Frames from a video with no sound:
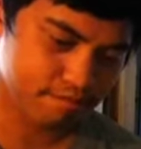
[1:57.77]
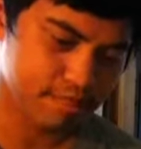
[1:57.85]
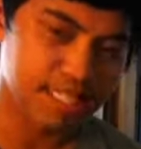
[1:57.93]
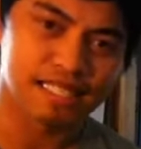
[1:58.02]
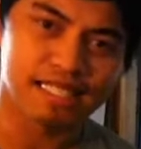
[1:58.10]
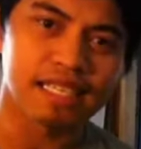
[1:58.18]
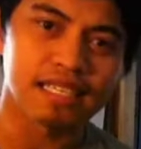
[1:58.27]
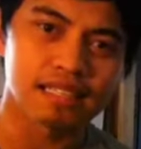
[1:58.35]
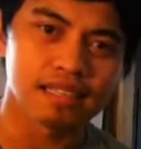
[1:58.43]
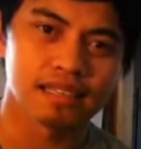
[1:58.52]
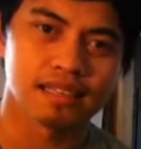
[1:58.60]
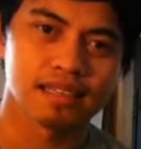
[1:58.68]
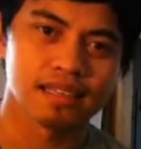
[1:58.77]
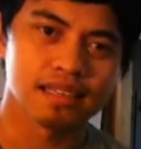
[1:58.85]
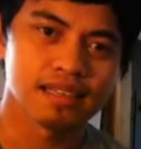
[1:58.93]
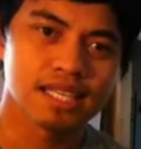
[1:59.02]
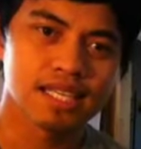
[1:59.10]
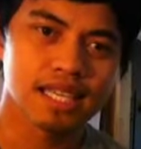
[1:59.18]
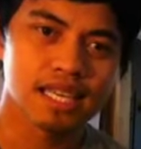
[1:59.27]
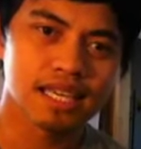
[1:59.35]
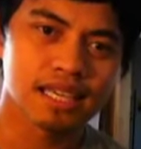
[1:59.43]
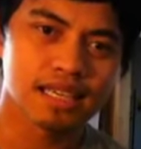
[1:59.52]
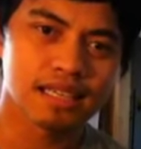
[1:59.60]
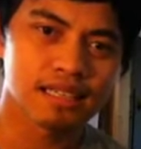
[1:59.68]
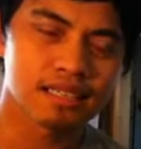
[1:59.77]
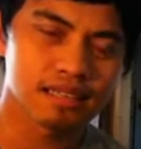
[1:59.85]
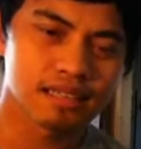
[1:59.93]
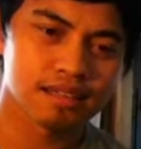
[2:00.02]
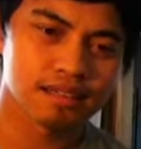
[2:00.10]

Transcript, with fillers: That's it. And